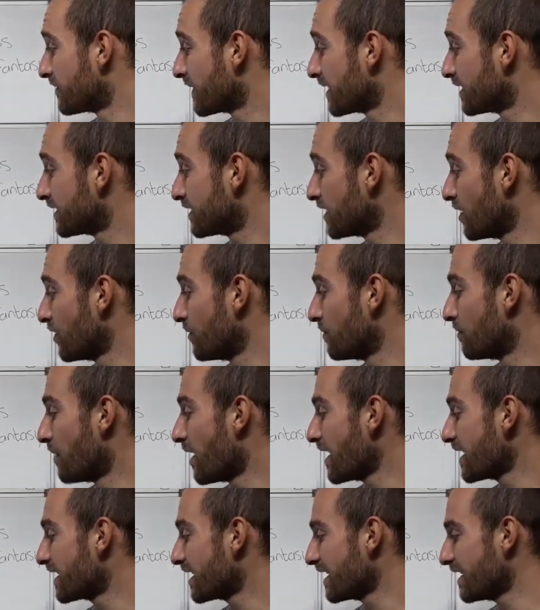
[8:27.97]
So
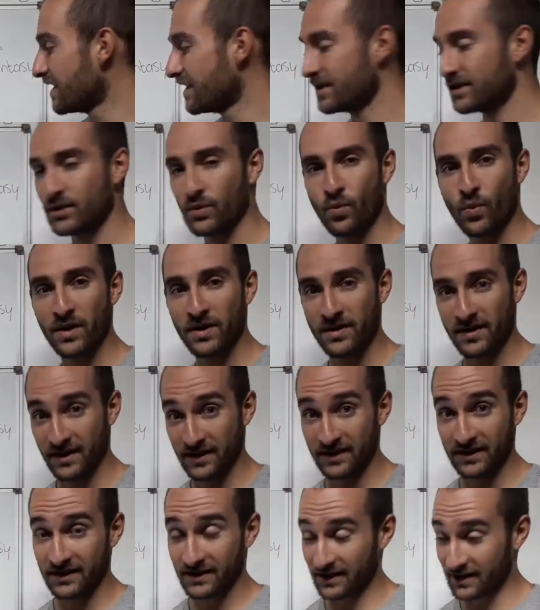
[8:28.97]
Mike is what
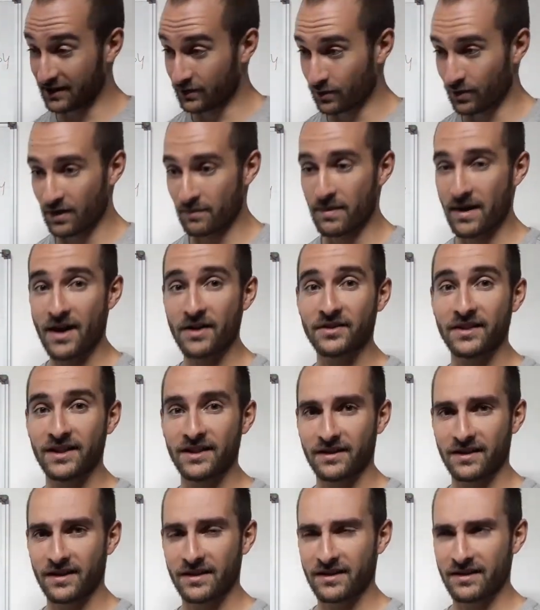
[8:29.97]
this is all about.
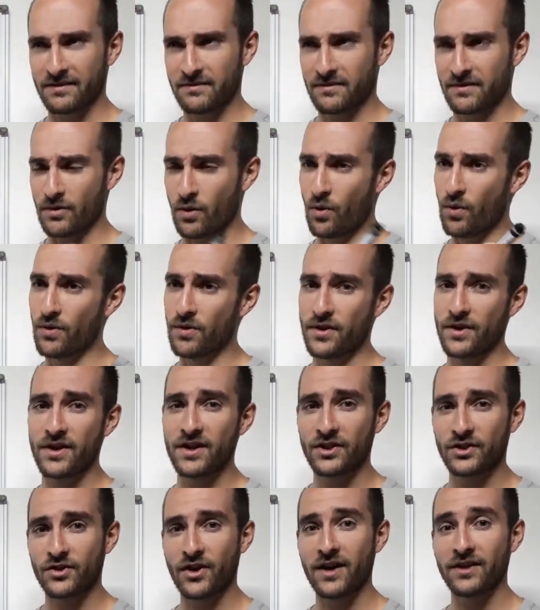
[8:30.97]
The author
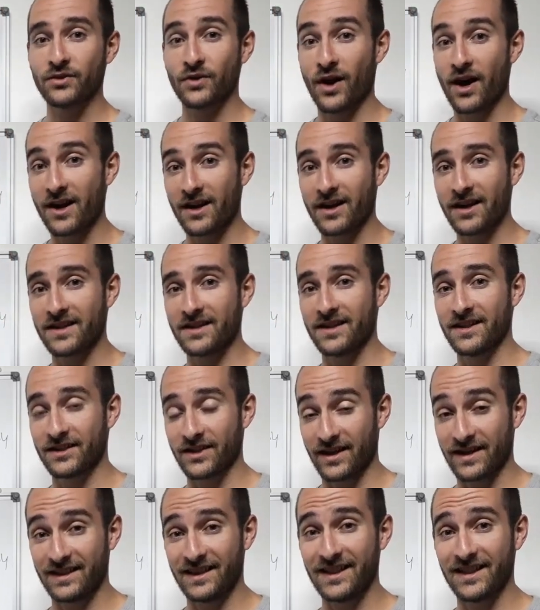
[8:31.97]
is trying to highlight this
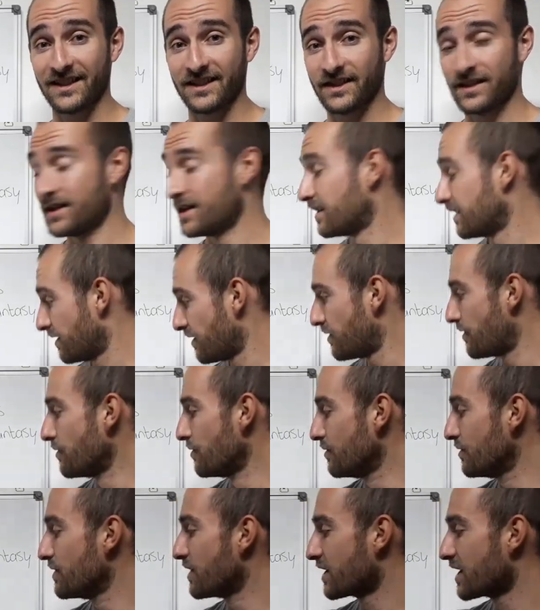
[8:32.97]
idea
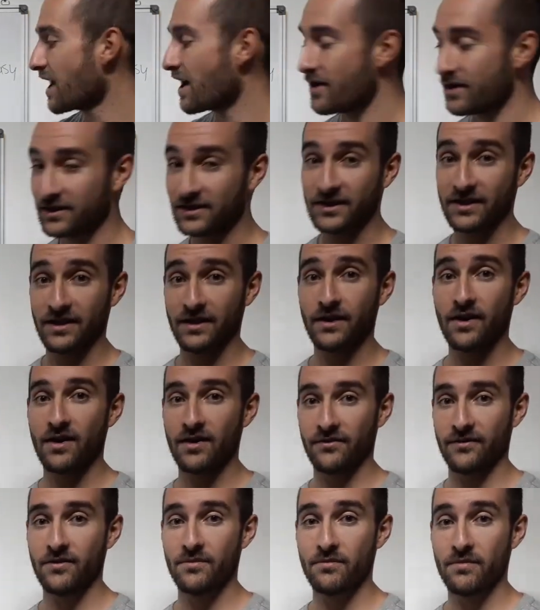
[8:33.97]
through the character
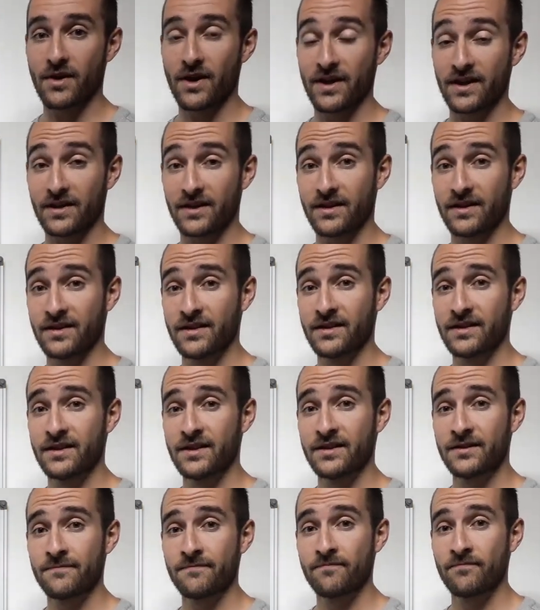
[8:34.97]
of Mike.
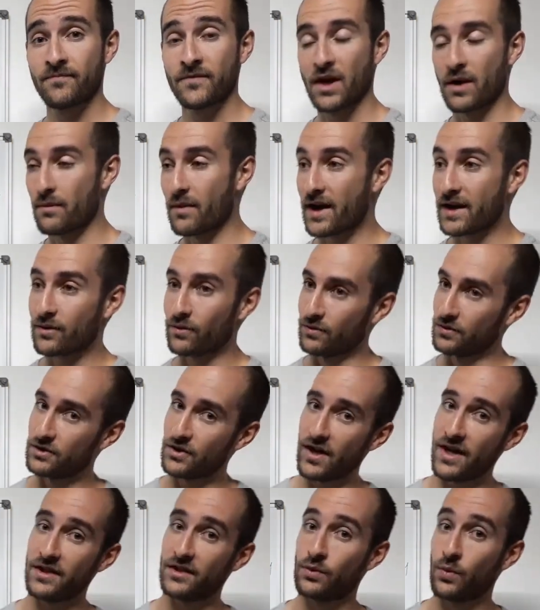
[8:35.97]
Now Mike also
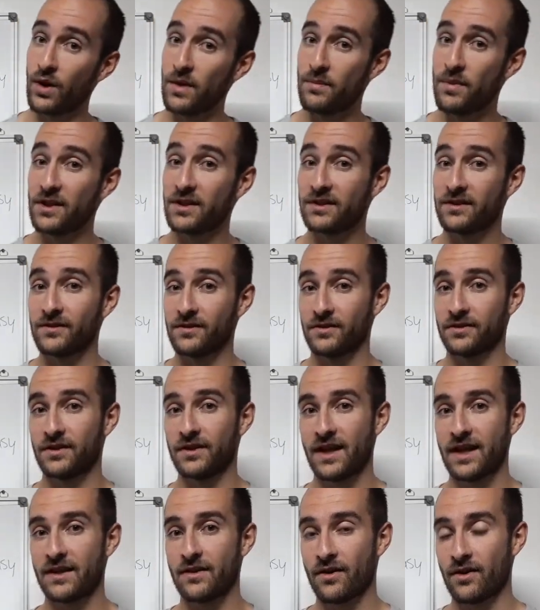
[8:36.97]
has toy pistols
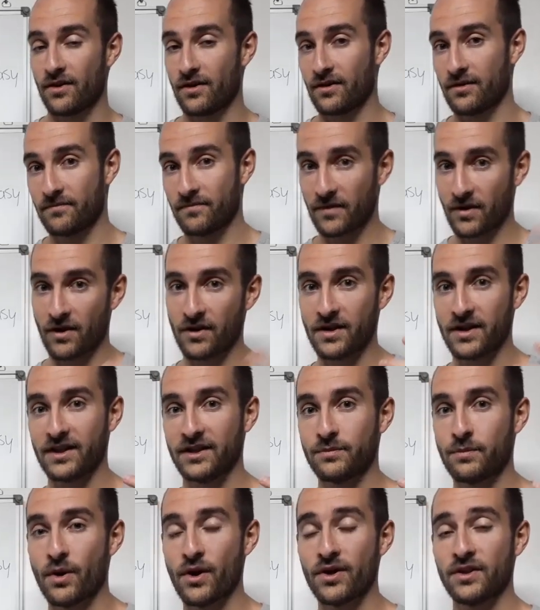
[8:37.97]
that are on
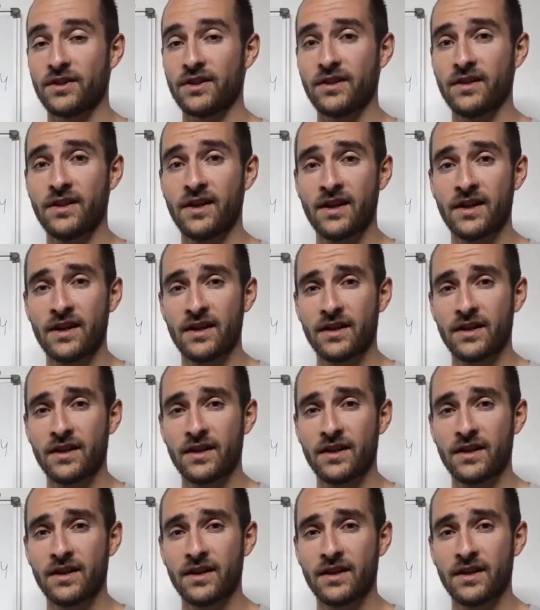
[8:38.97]
his person,